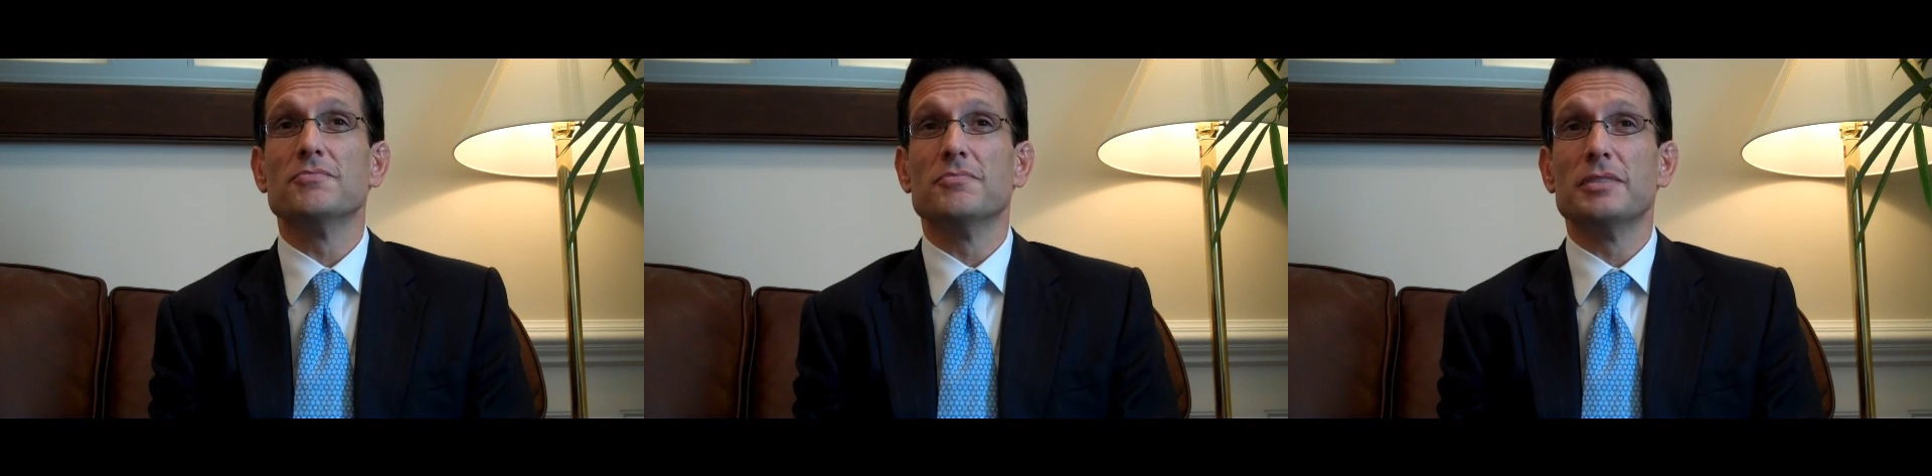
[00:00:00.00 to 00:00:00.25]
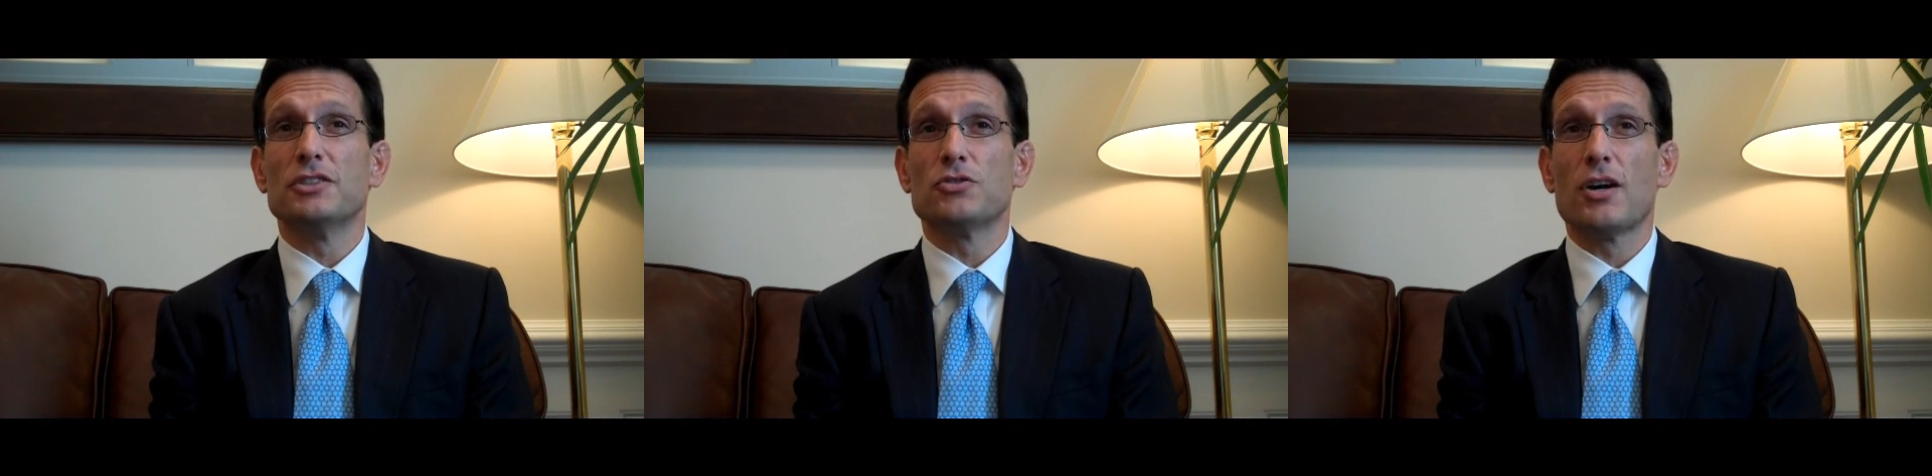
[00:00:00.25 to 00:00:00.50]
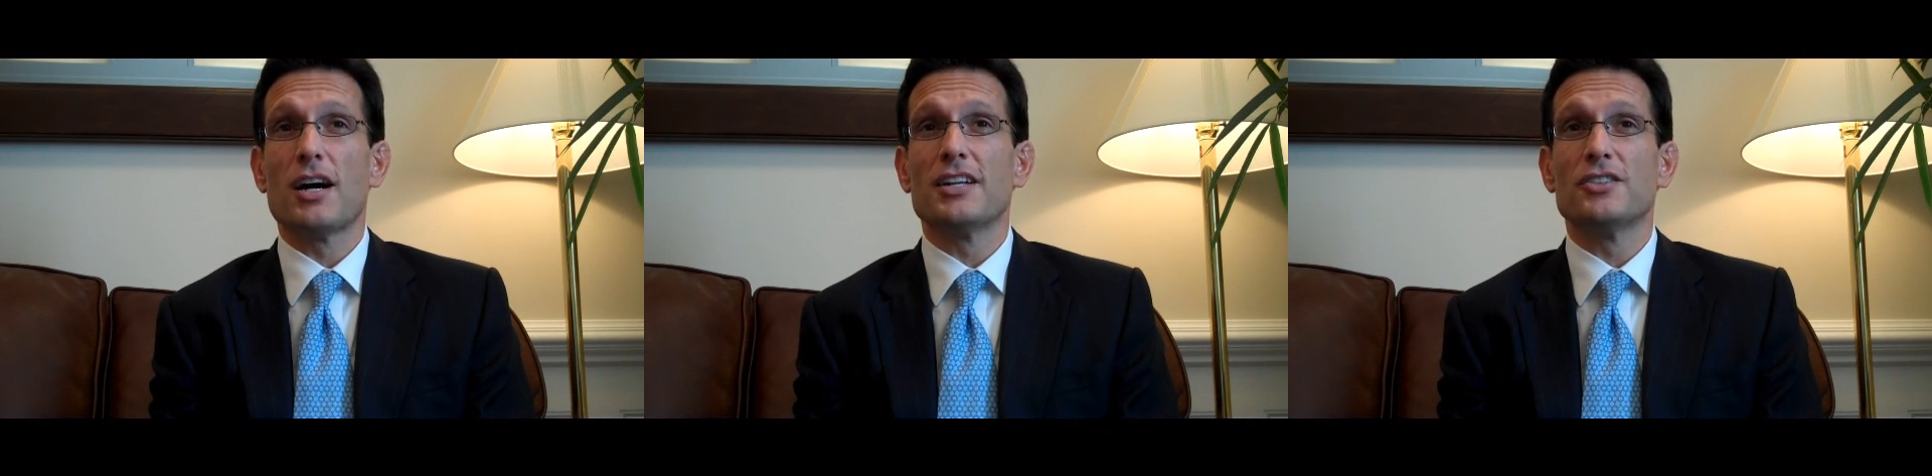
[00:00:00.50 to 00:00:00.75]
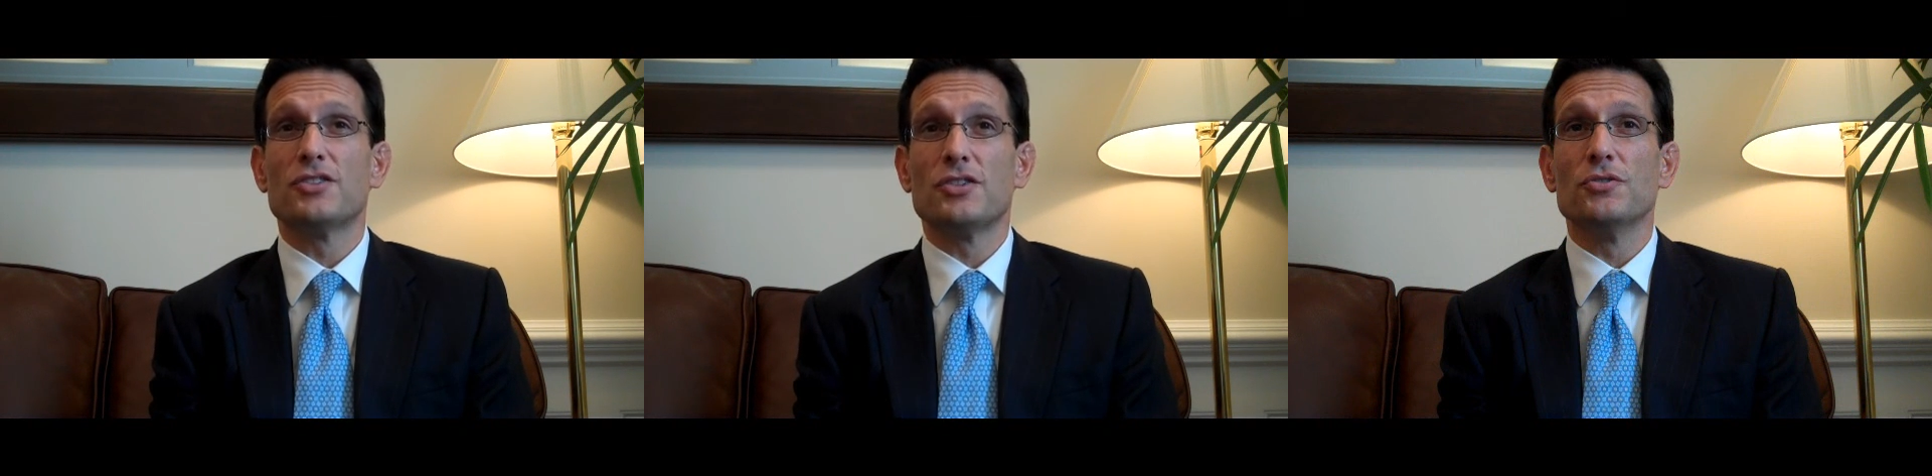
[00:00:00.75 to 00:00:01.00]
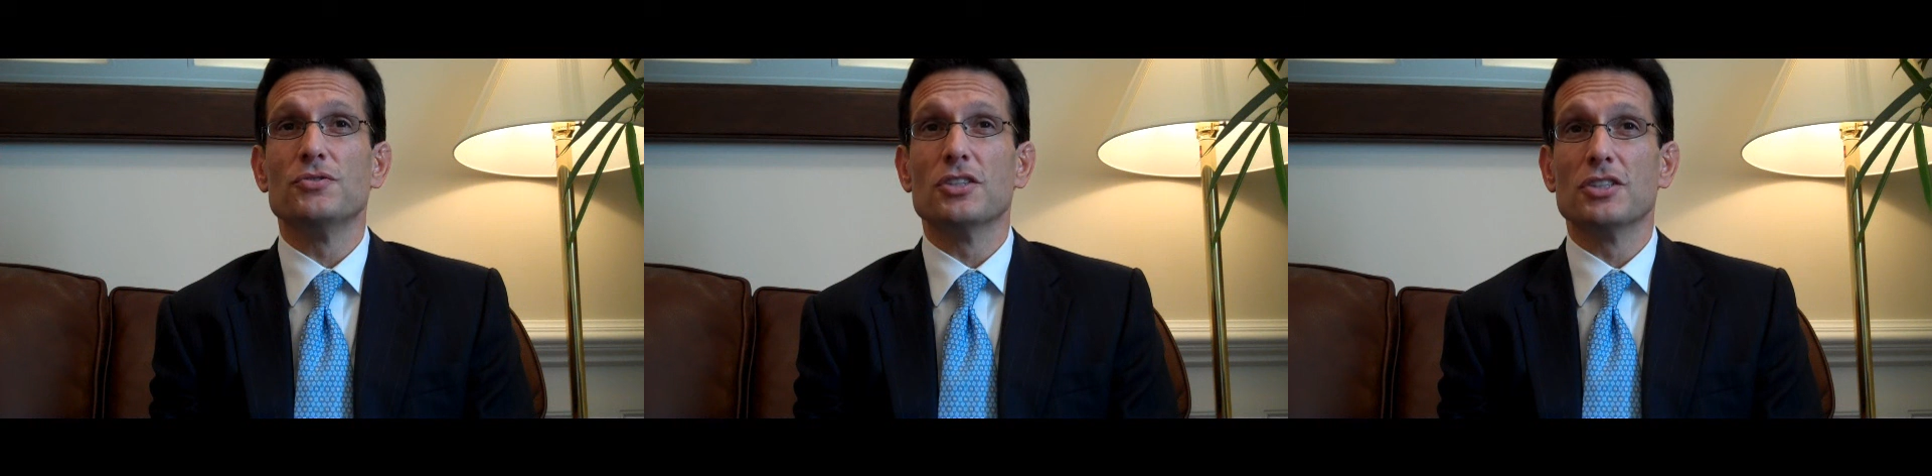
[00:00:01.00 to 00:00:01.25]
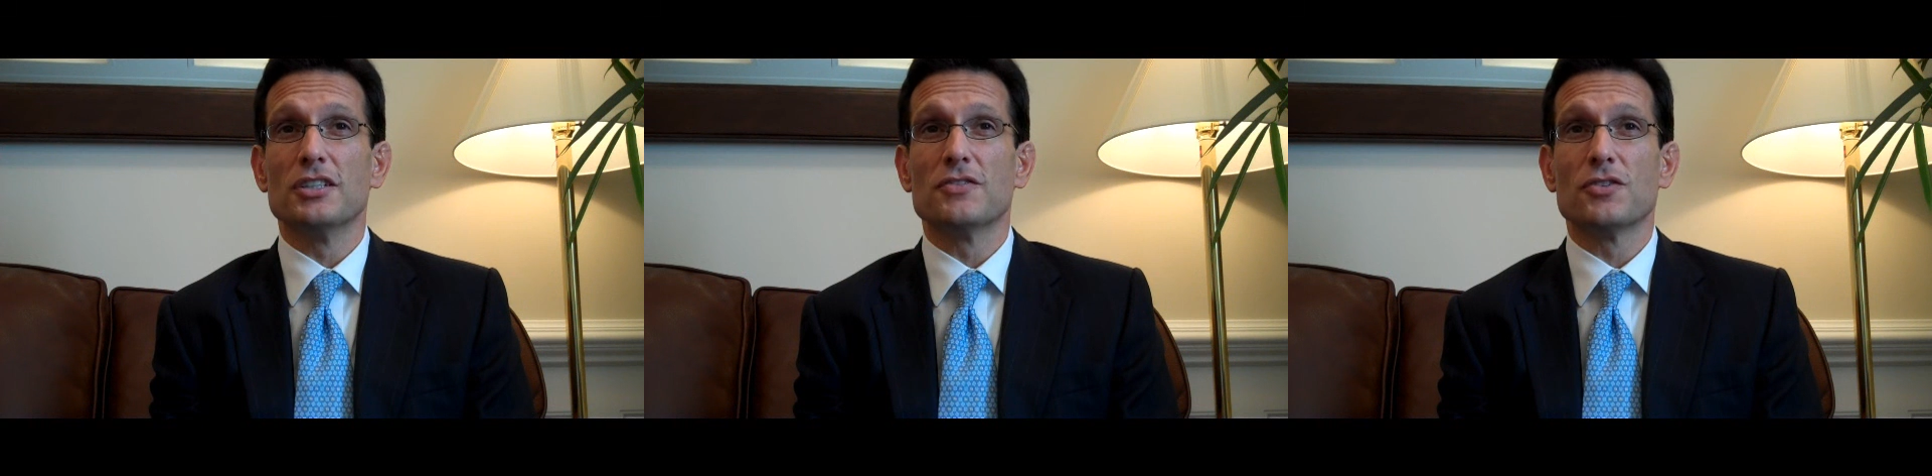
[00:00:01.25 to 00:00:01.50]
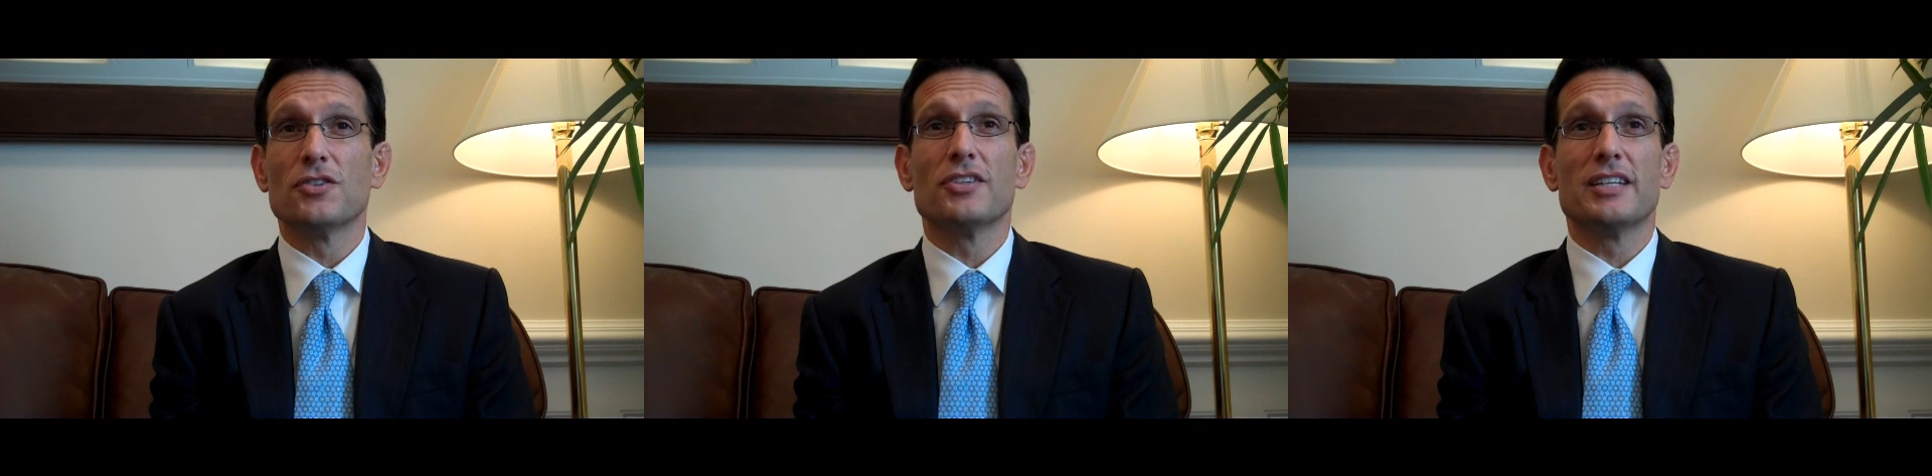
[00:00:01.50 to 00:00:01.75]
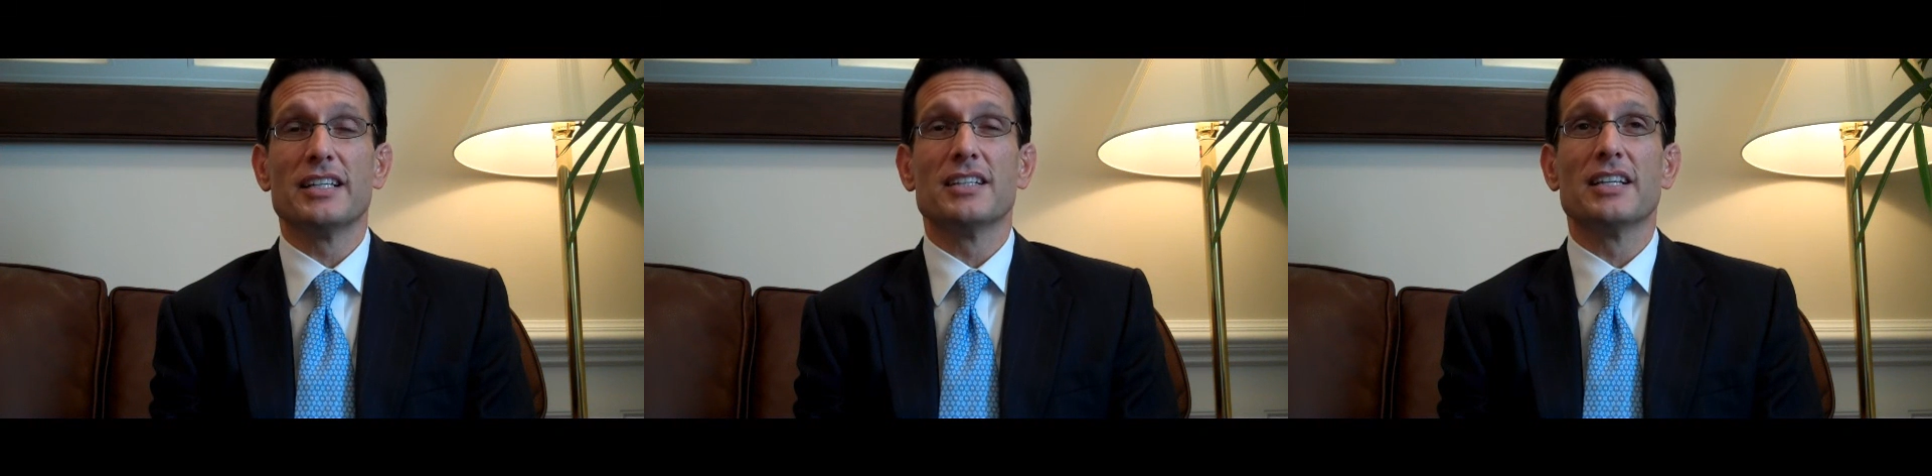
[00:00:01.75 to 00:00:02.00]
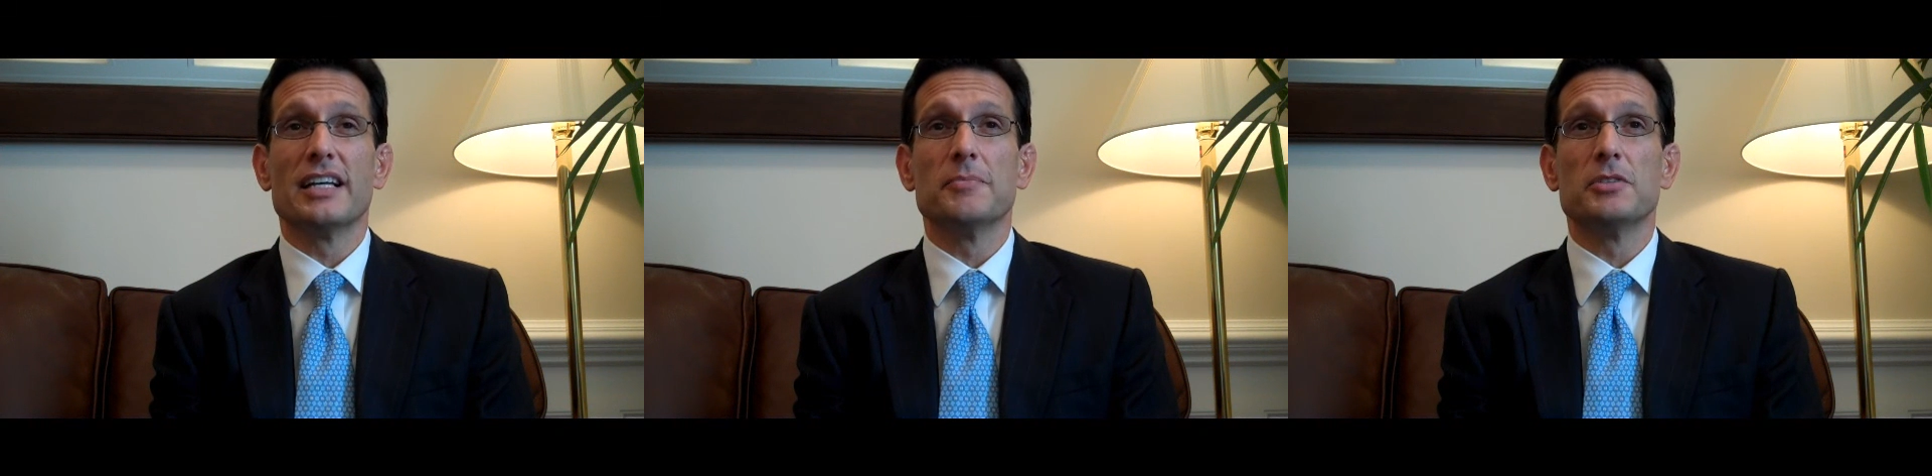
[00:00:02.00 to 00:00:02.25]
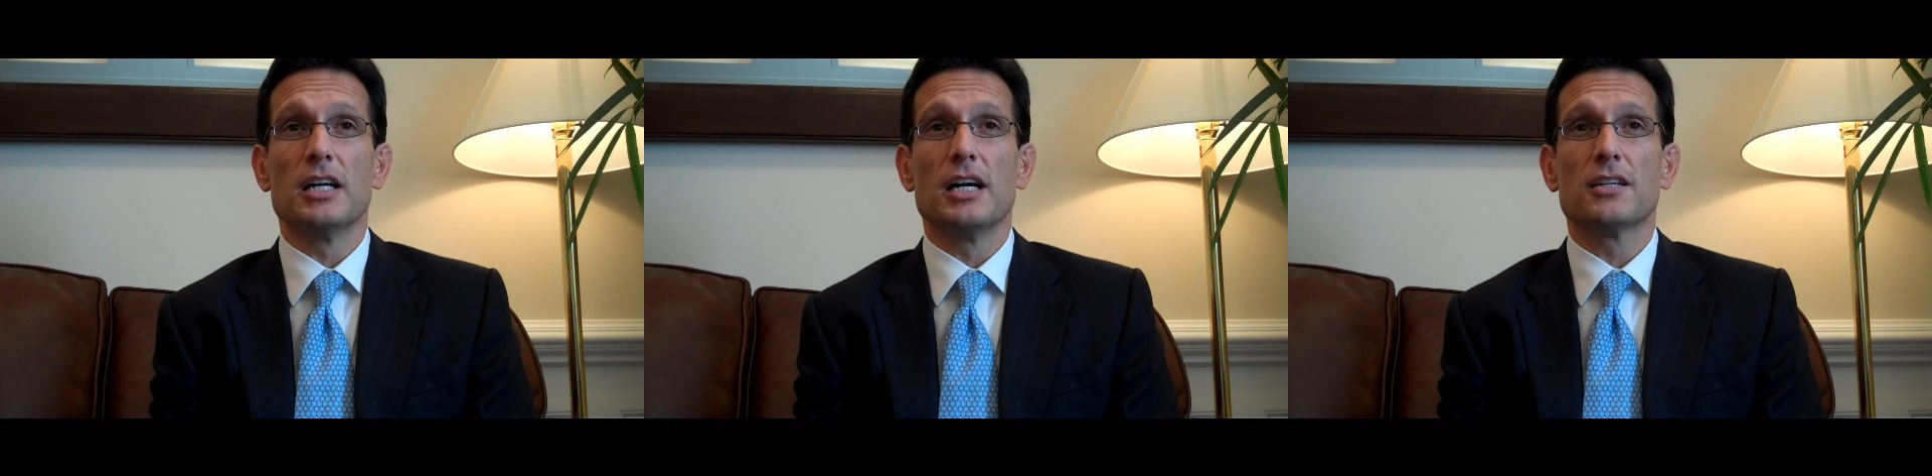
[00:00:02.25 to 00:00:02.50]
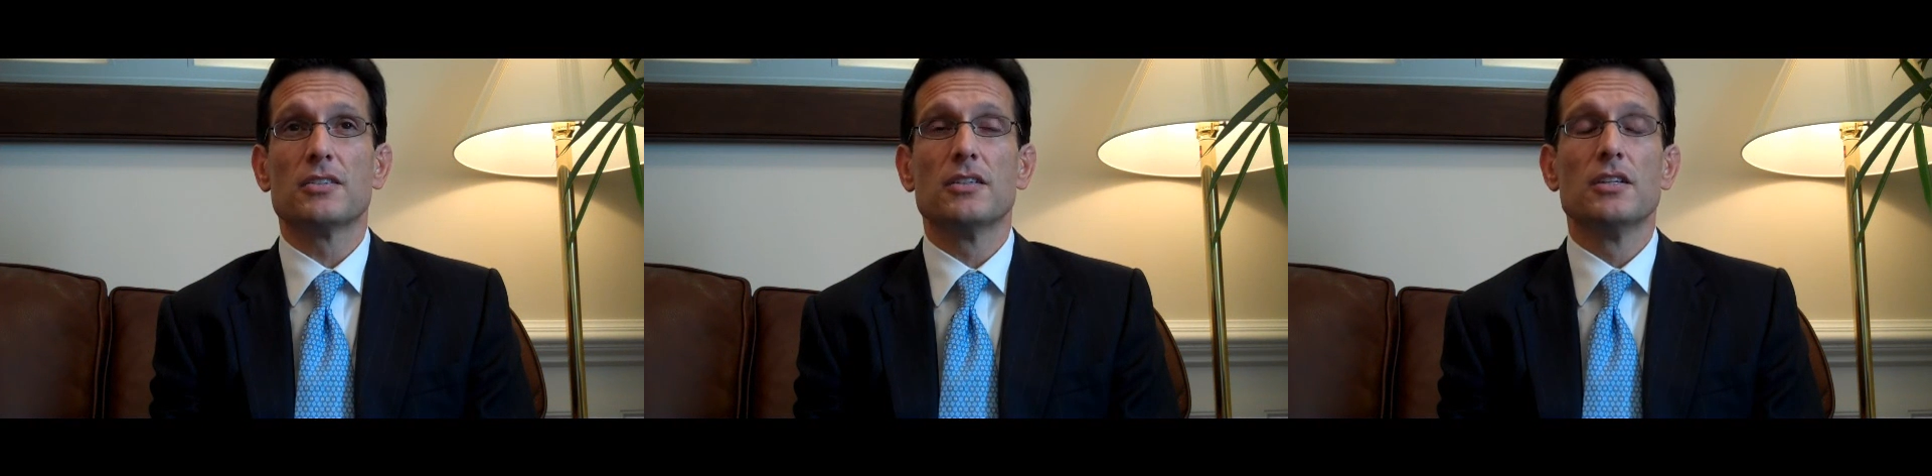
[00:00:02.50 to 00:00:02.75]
be trying to deliver in lame duck.